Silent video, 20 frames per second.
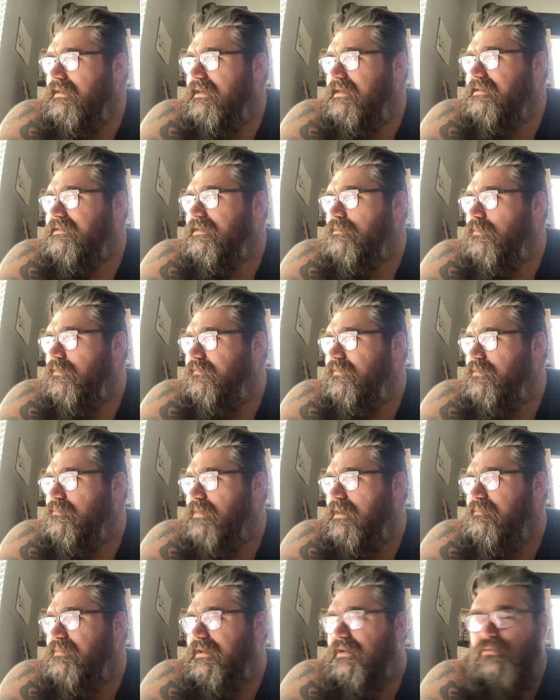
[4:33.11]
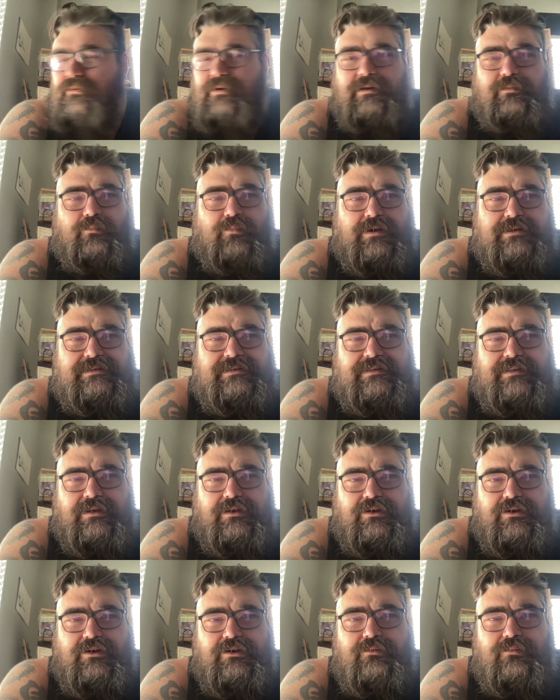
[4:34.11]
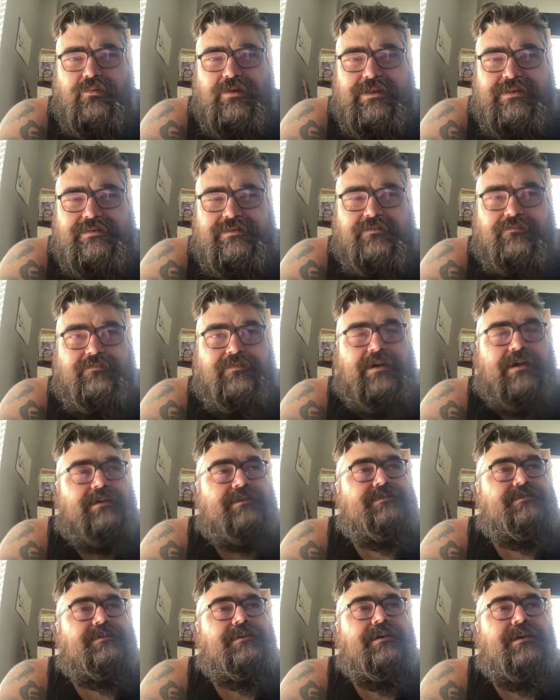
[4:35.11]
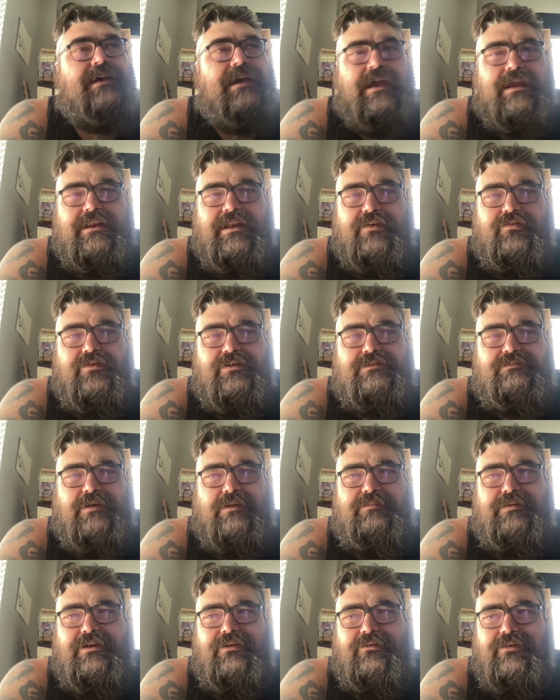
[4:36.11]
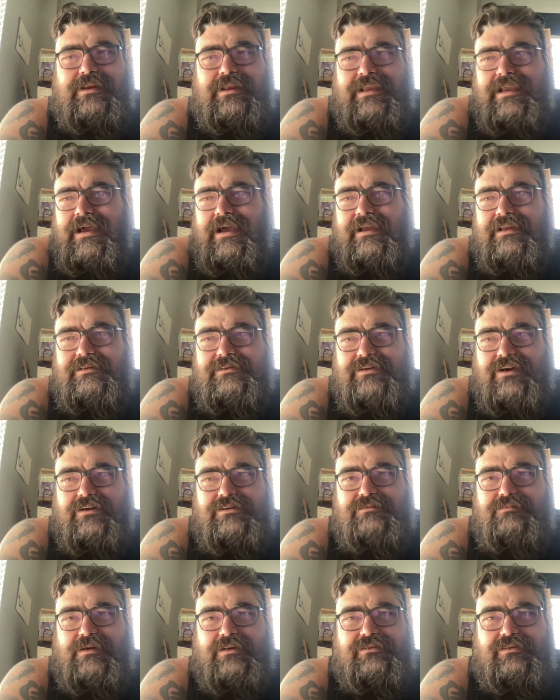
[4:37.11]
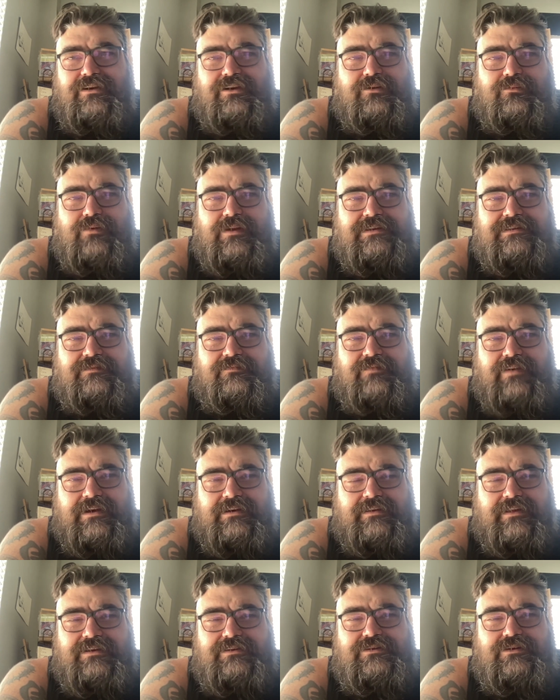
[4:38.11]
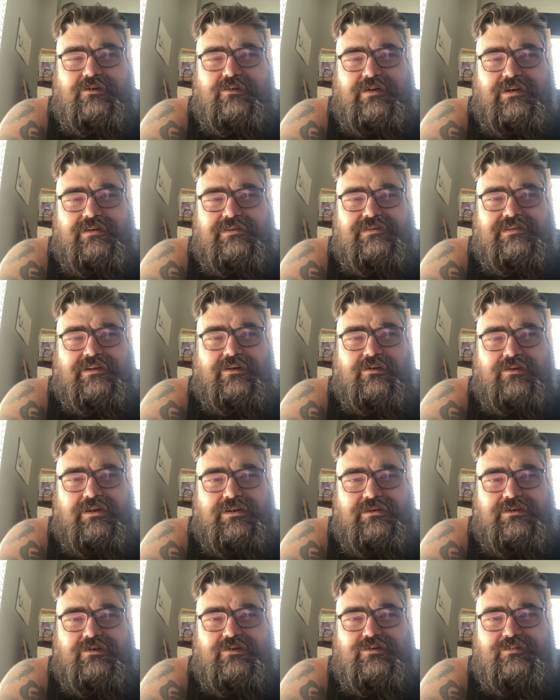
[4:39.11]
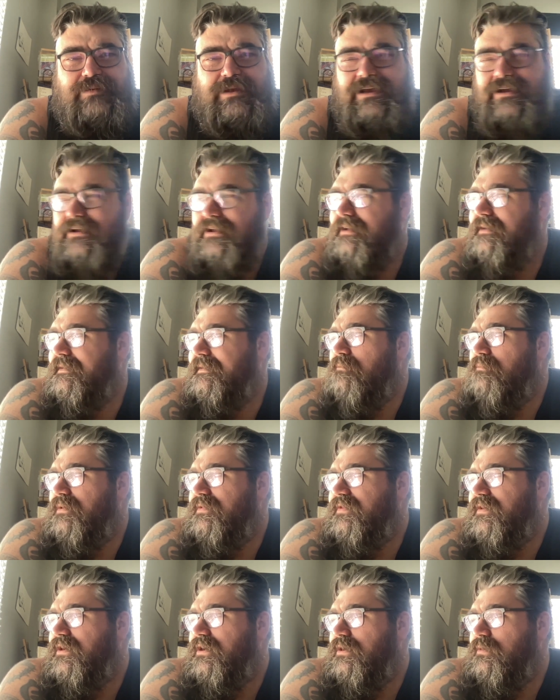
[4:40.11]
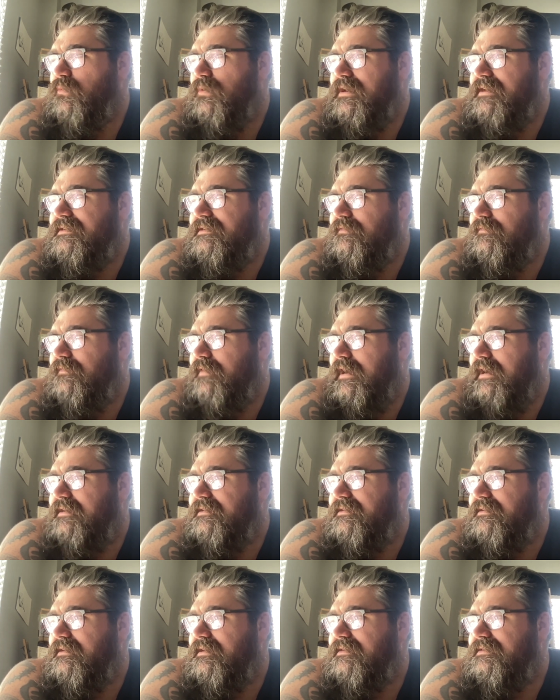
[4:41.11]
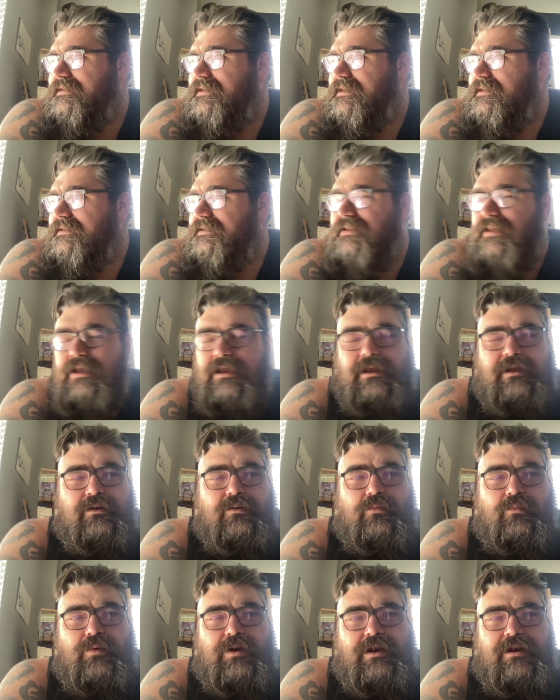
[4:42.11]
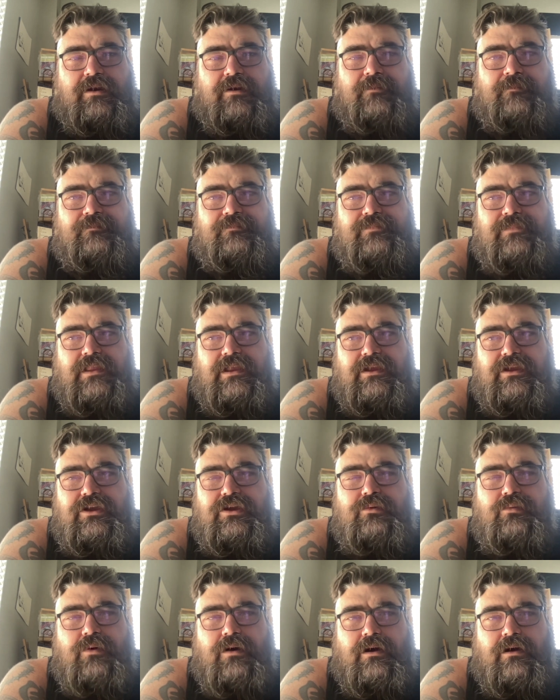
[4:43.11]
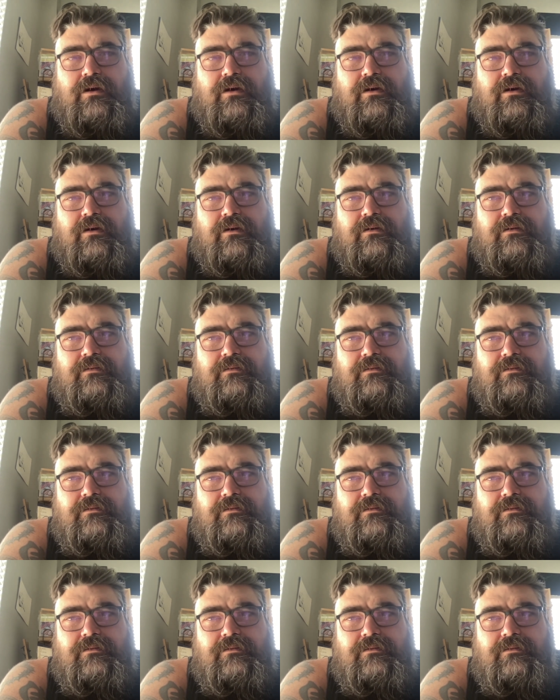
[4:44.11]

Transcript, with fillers: And some of you might be going, what's the Goodreads effect? And others might be going, yeah, I talked about the Goodreads effect like two years ago, you douchebag. But the Goodreads effect is this thing where you are